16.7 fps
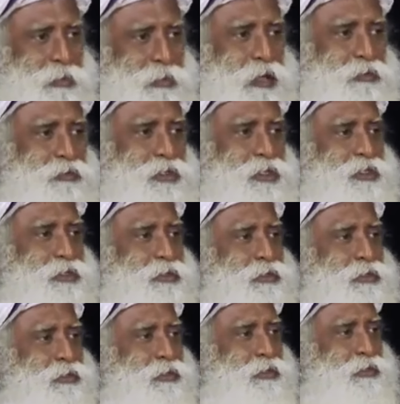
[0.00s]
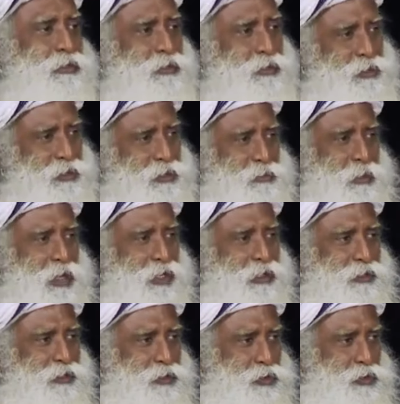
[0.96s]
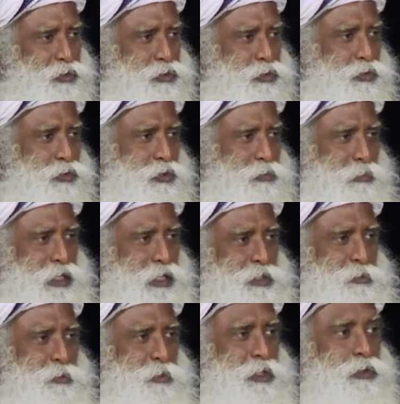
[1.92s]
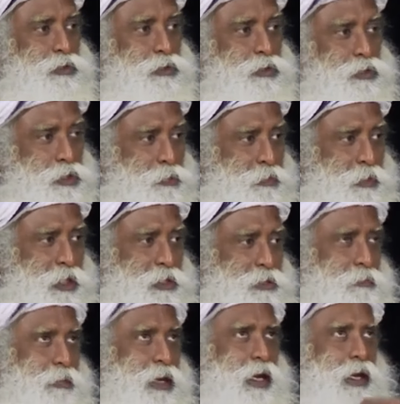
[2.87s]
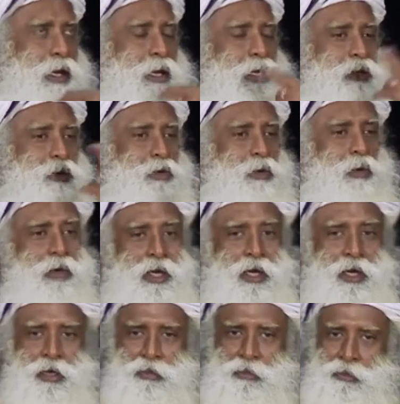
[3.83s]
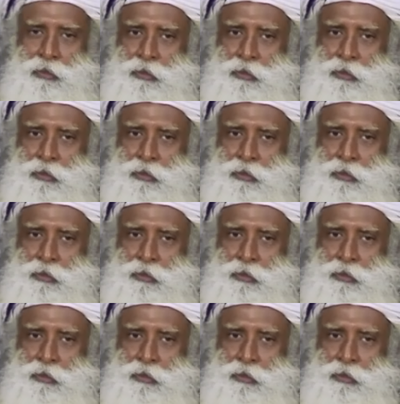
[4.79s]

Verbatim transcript: boundaries, this is mine, this is yours, my space, your space, my air, your air.